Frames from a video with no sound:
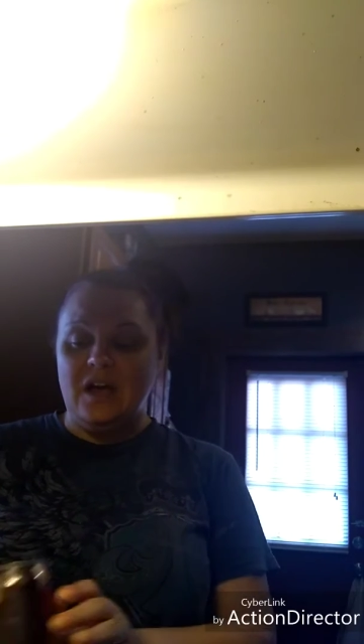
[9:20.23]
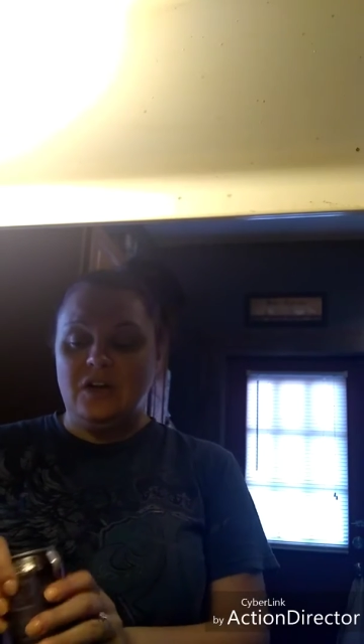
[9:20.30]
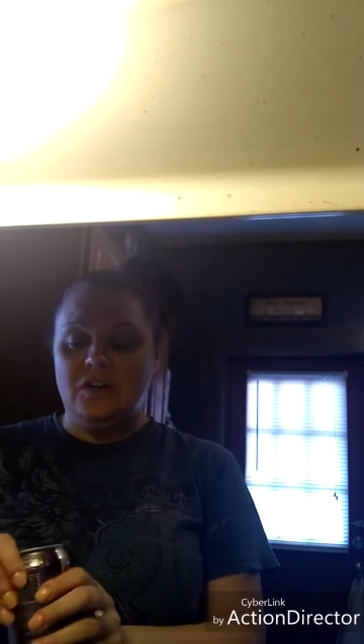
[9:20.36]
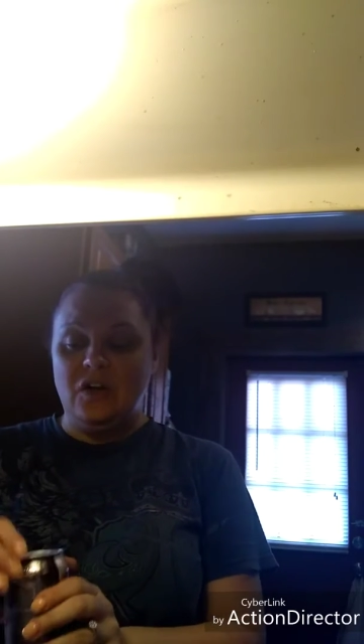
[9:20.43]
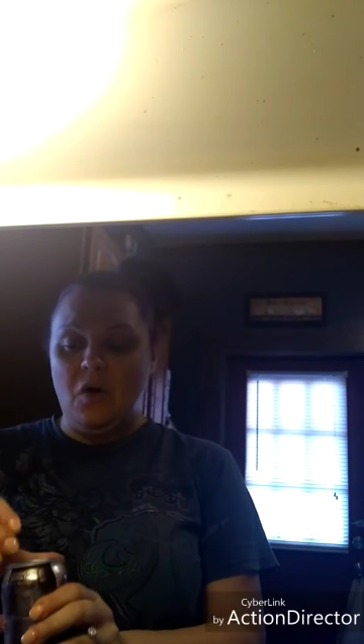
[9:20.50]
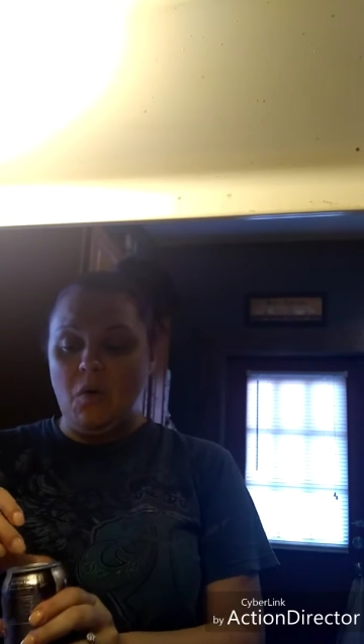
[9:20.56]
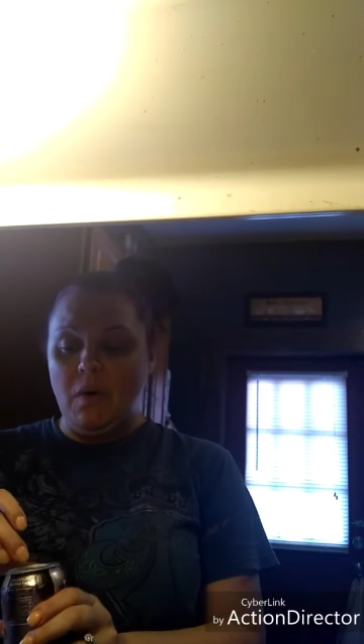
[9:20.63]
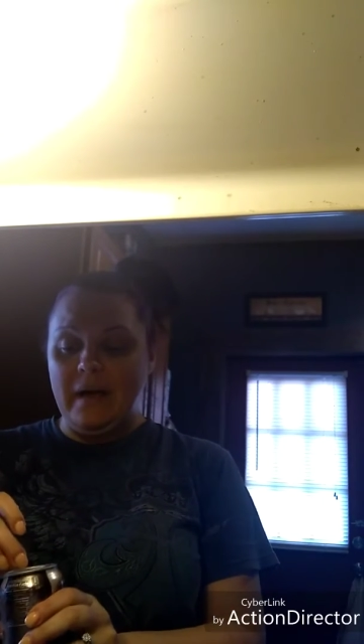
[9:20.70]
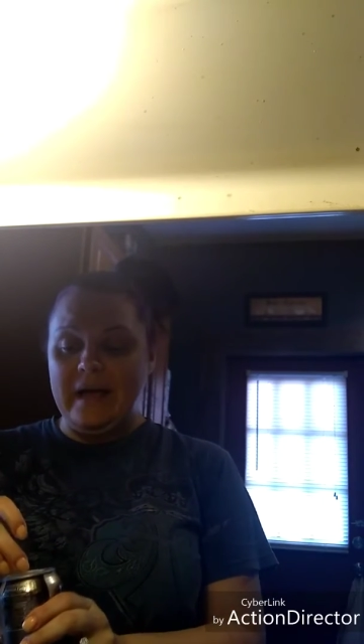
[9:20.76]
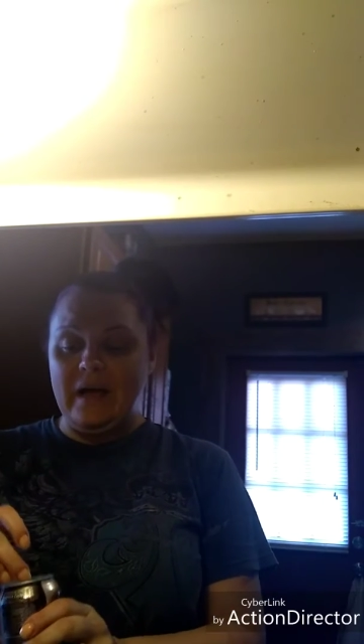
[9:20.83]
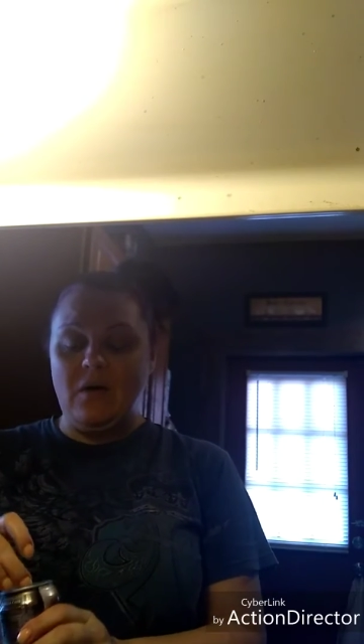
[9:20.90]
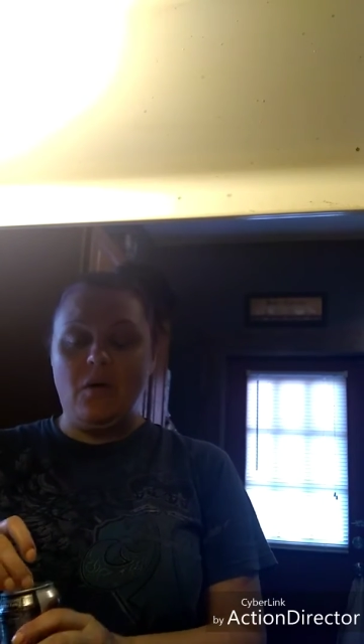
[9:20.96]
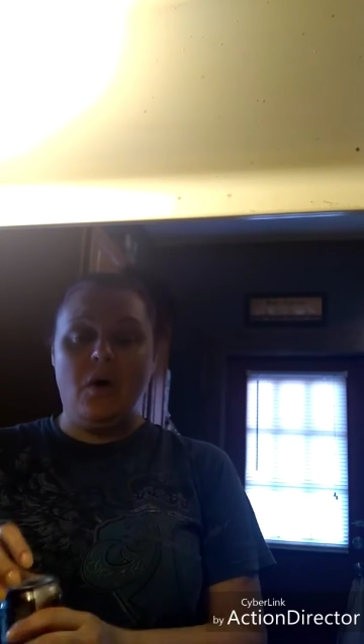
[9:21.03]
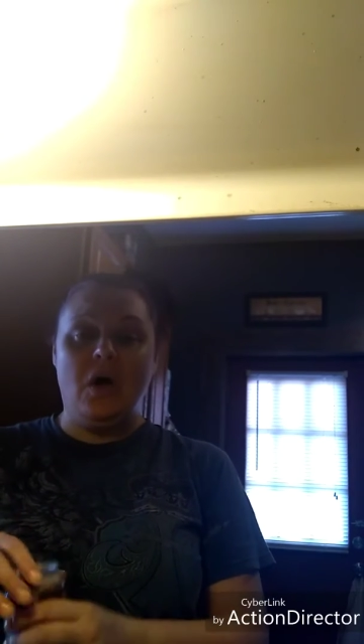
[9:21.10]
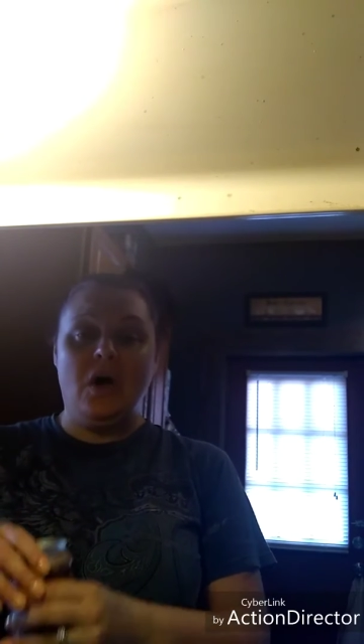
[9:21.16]
no
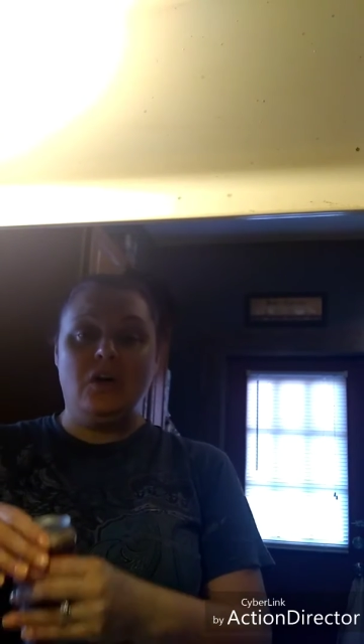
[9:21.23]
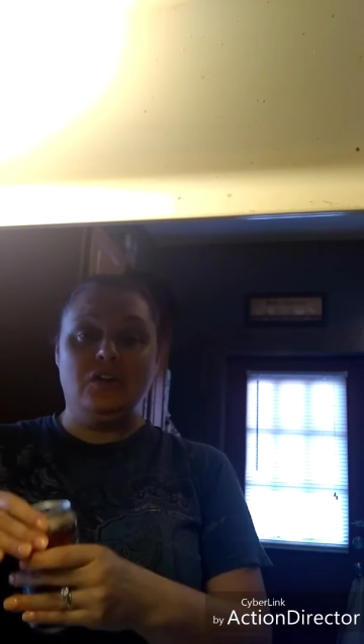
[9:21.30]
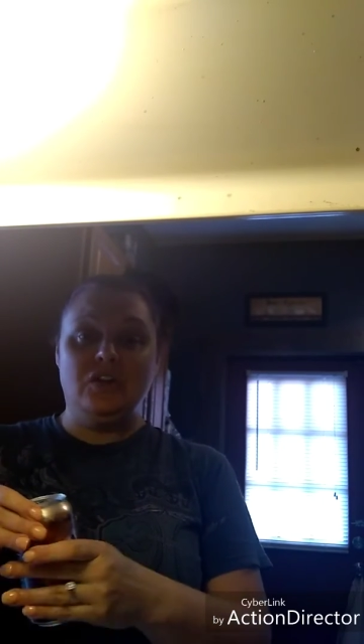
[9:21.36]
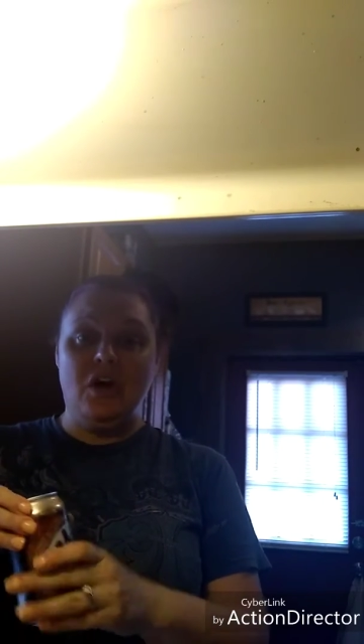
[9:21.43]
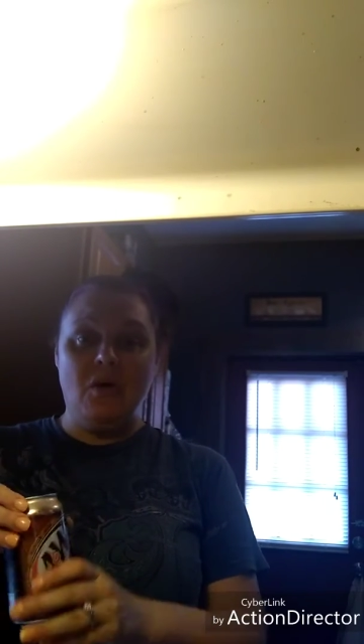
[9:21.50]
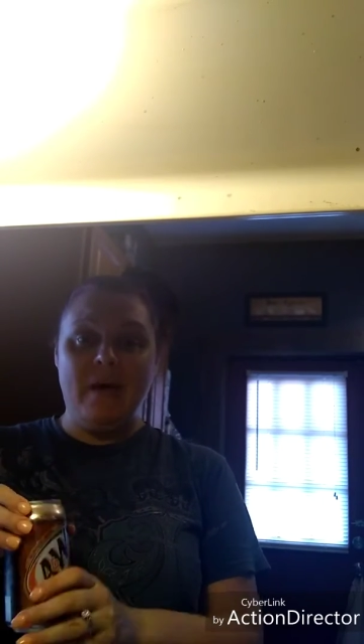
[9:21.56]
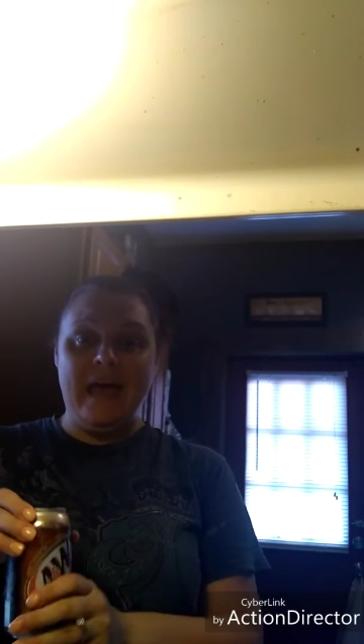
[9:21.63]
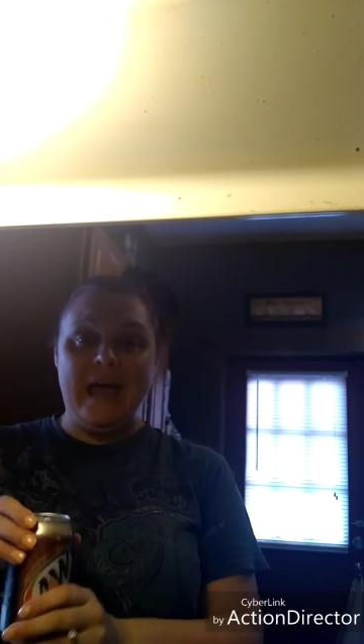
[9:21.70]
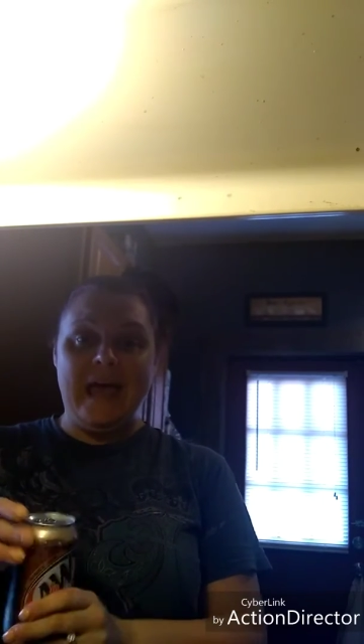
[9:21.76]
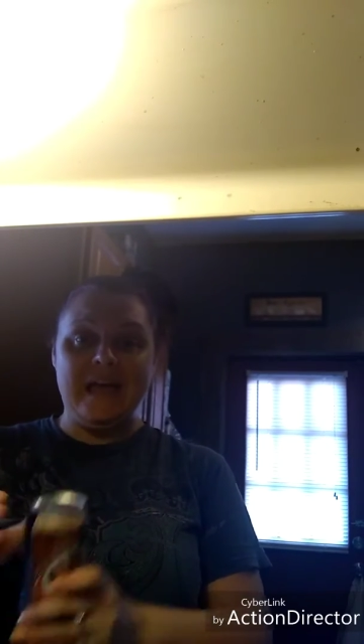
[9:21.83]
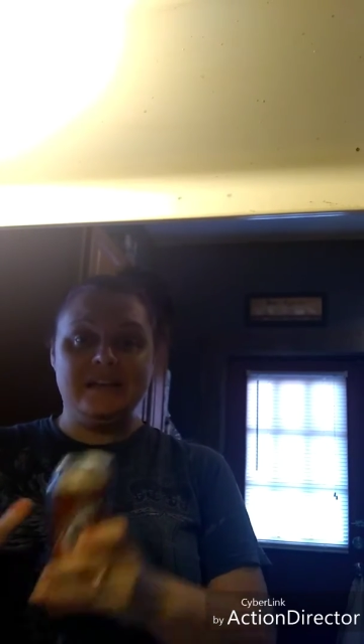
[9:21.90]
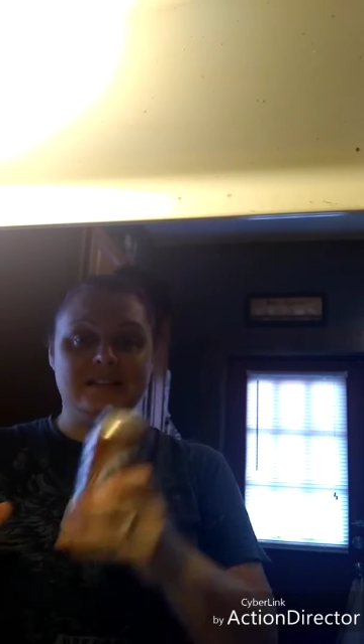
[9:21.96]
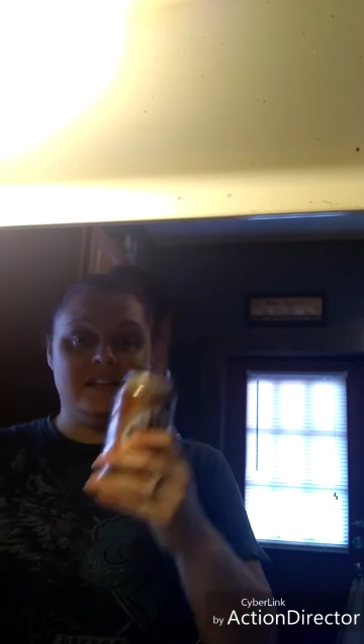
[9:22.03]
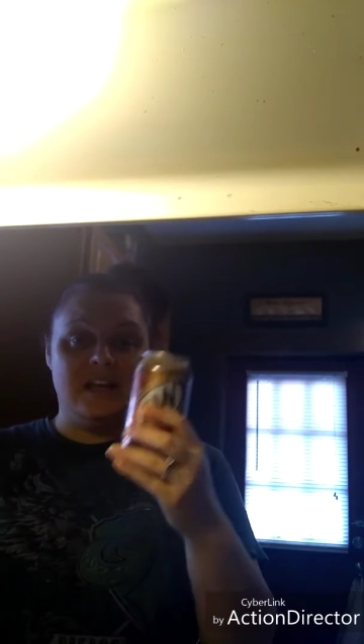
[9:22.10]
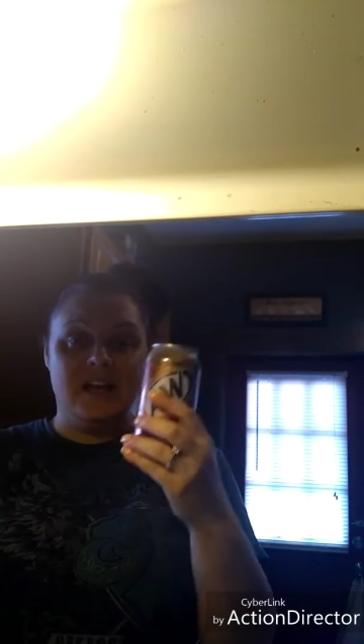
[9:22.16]
oil, no
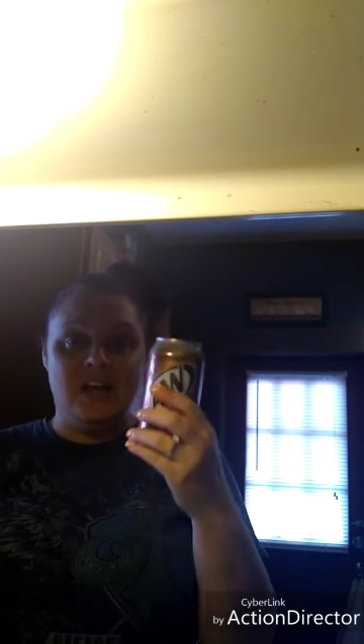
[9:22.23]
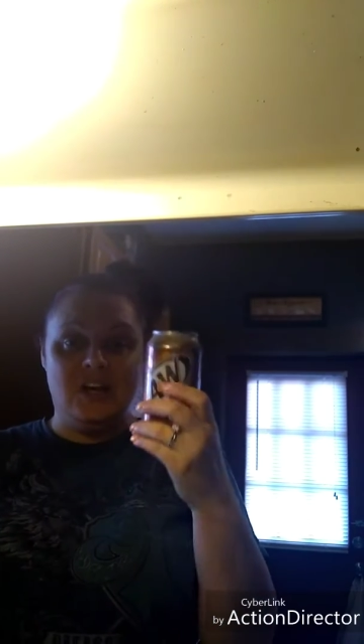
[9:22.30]
eggs,